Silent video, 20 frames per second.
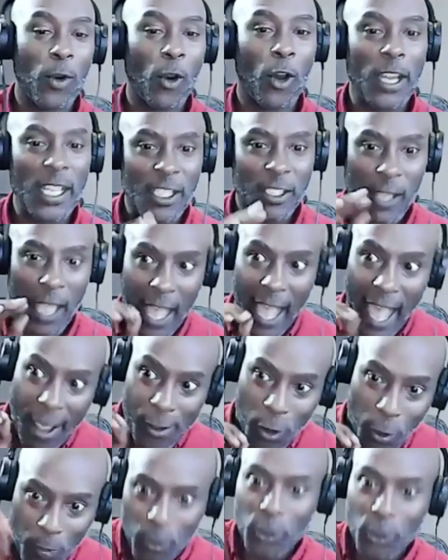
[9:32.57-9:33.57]
but it's how
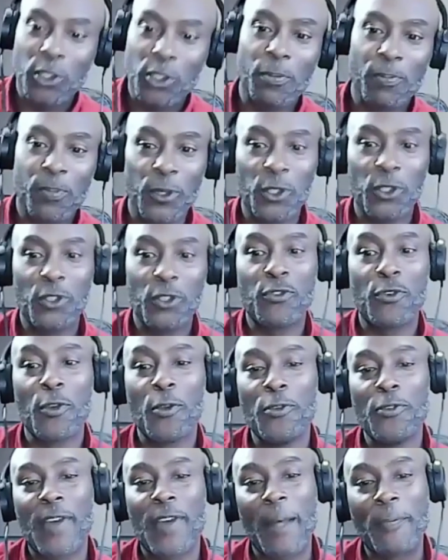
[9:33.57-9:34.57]
you push
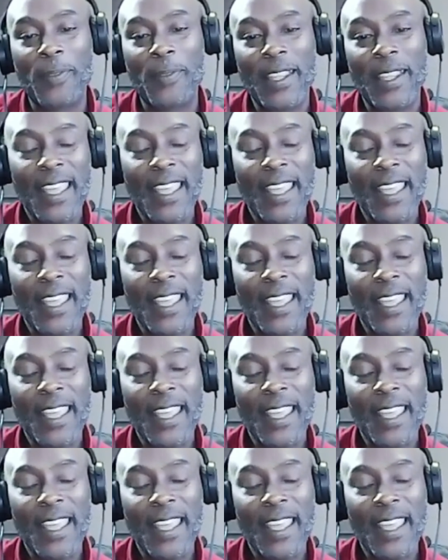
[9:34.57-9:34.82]
through that.